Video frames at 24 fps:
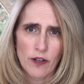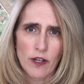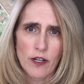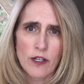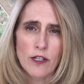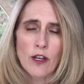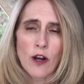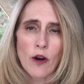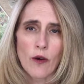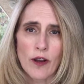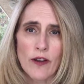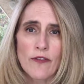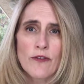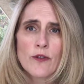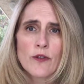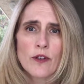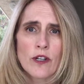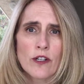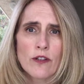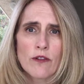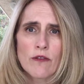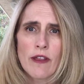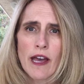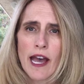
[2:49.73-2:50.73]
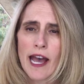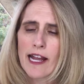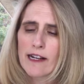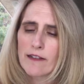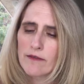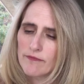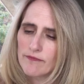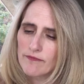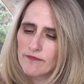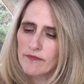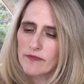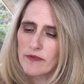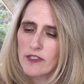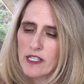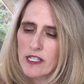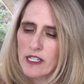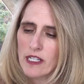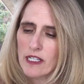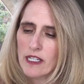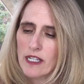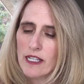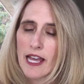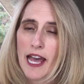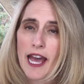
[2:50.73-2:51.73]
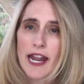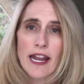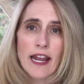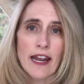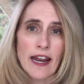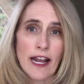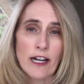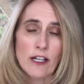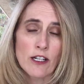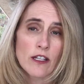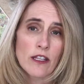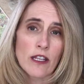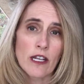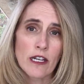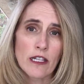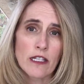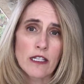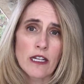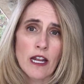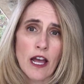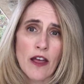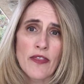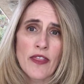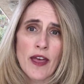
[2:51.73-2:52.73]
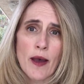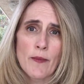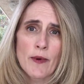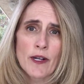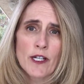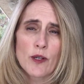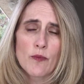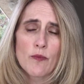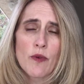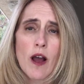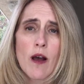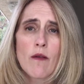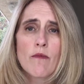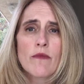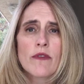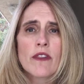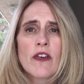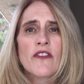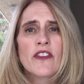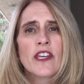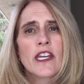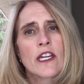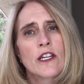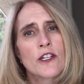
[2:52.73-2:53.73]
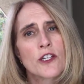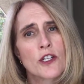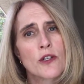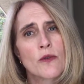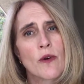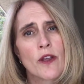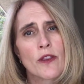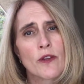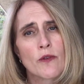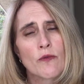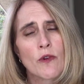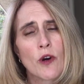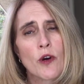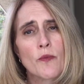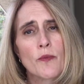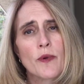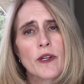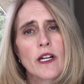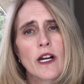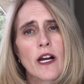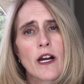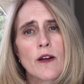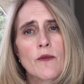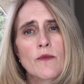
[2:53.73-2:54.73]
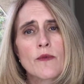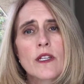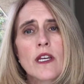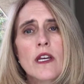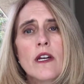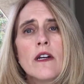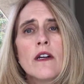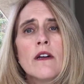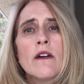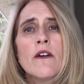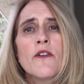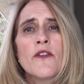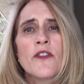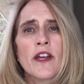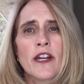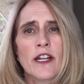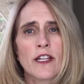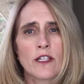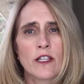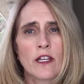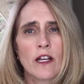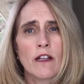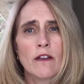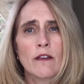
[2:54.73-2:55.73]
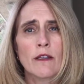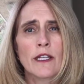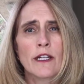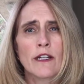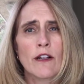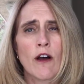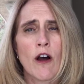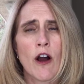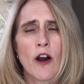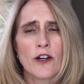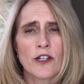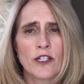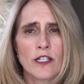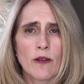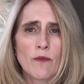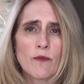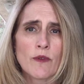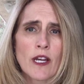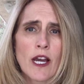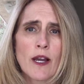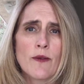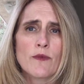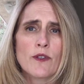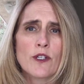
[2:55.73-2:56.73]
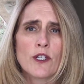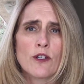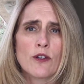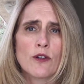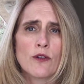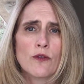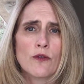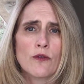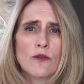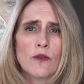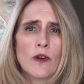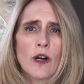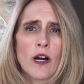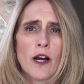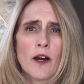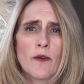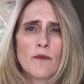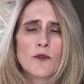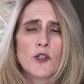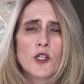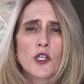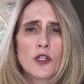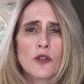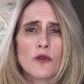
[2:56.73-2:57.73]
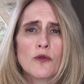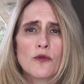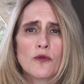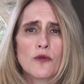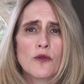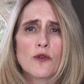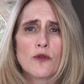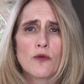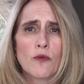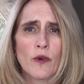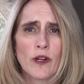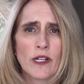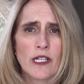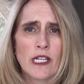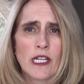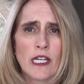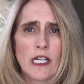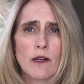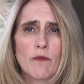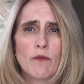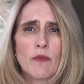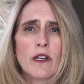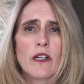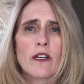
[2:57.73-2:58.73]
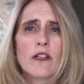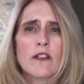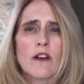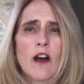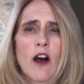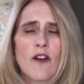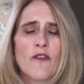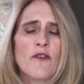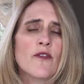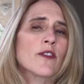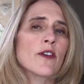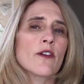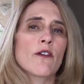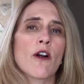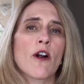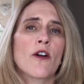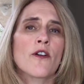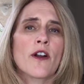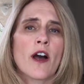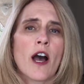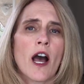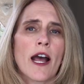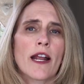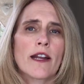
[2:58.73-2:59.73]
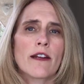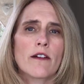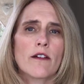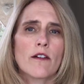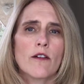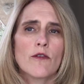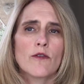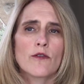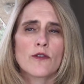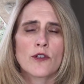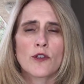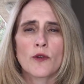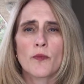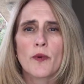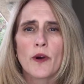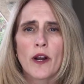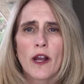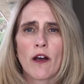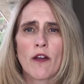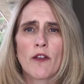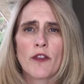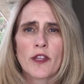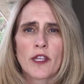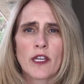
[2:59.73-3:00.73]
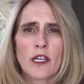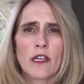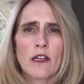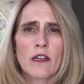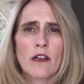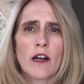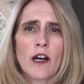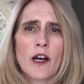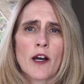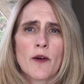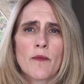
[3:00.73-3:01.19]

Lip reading: So if you can do that, stick to that. And actually then it's not that much a problem. Then the issue on the road becomes that it's a little hard sometimes to choose what to eat, because often there are not super healthy